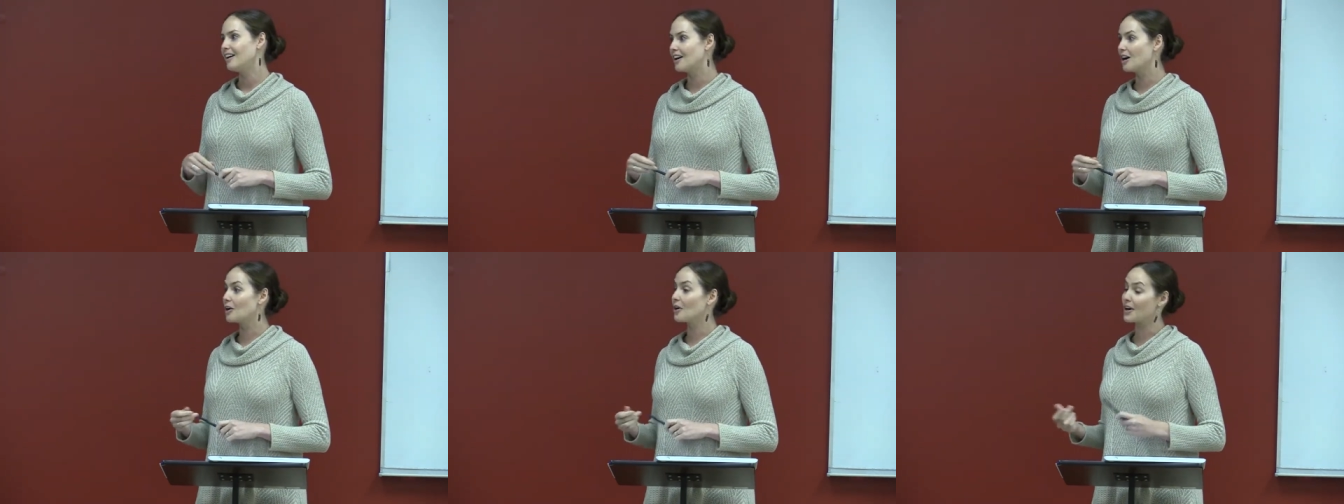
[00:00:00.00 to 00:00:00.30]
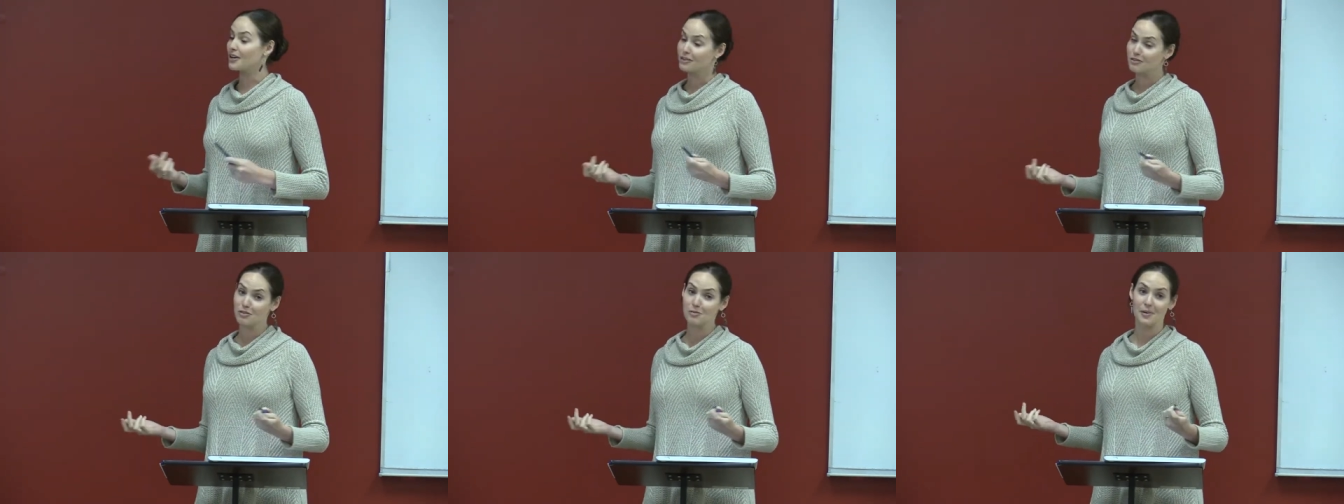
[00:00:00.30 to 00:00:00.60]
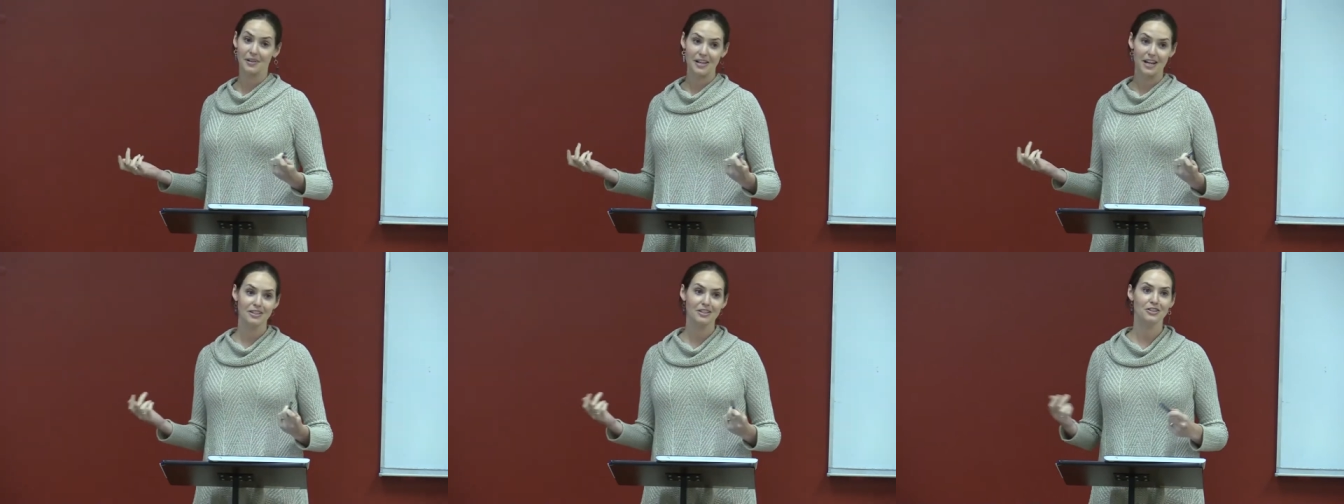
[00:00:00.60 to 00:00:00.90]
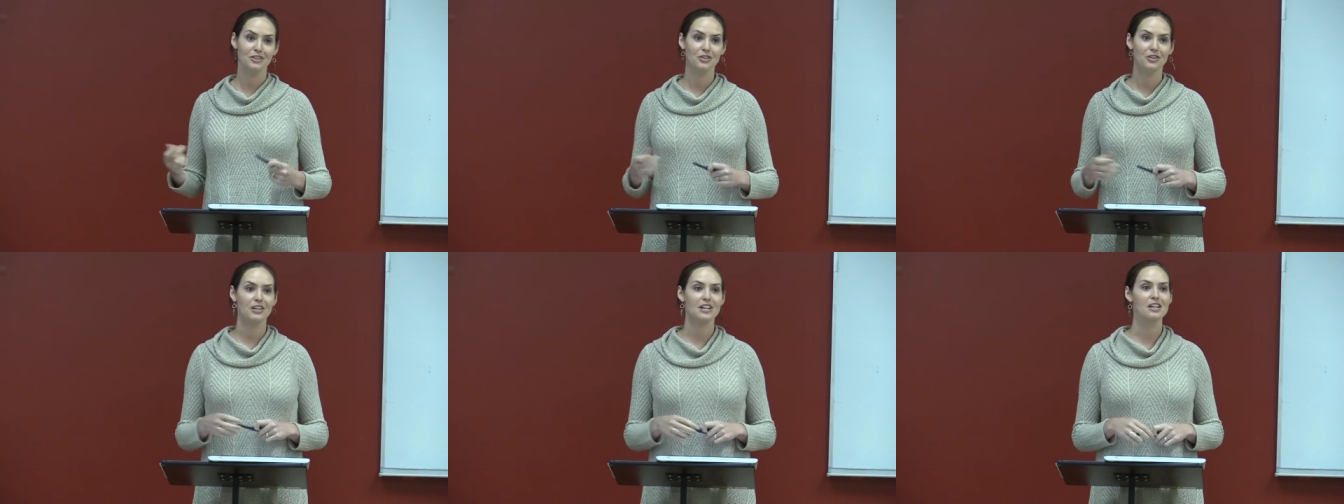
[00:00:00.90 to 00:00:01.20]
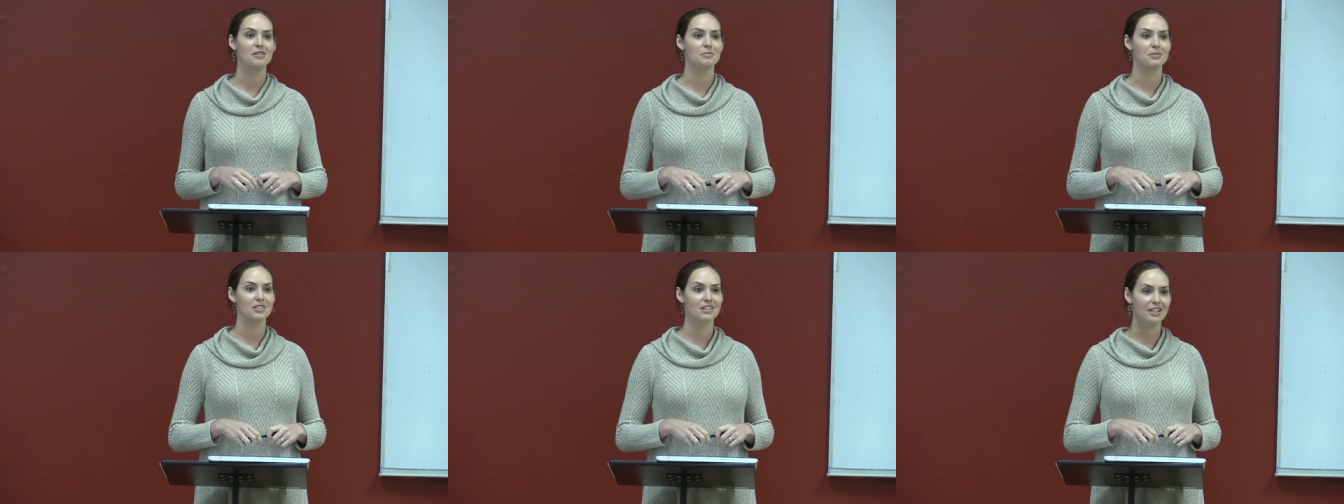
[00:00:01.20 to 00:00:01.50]
oh, how do you feel about ninety degree
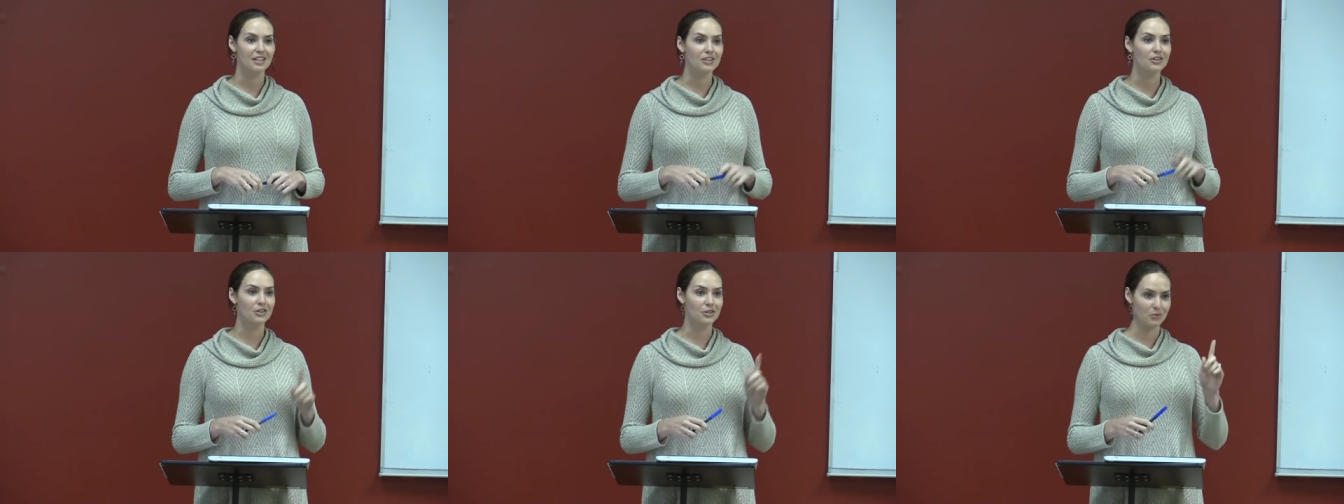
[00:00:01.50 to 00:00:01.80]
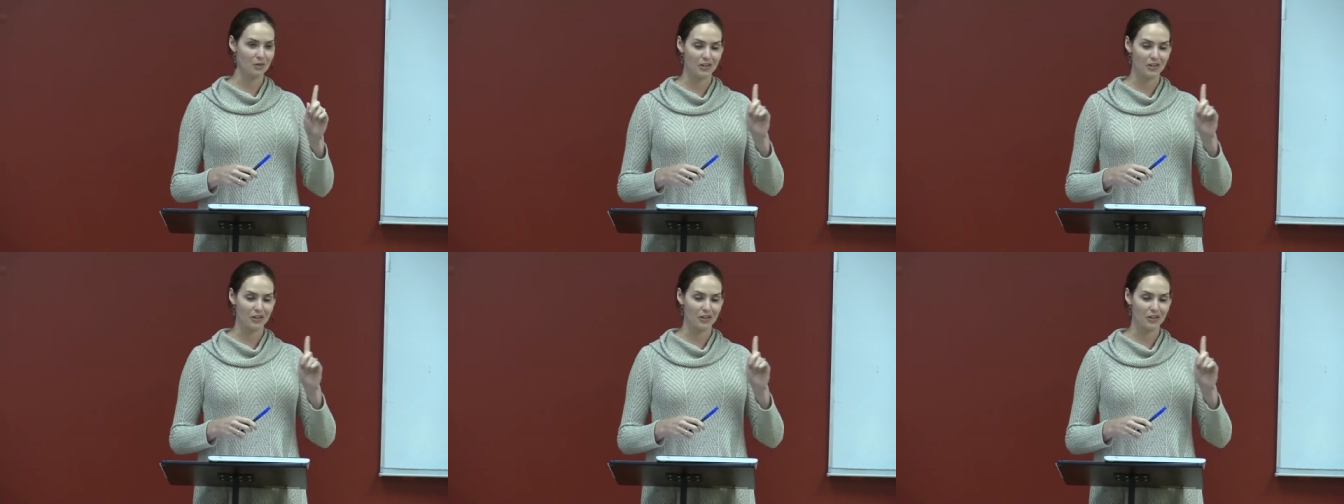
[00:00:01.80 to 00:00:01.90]
heat mosquitoes?